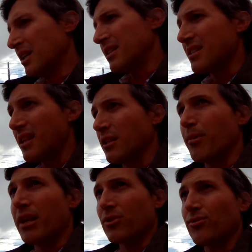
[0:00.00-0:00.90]
seeing the
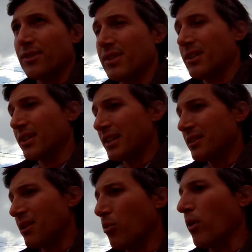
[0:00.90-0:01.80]
medical
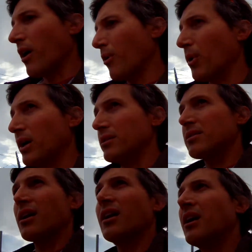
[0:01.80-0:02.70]
facilities where I was,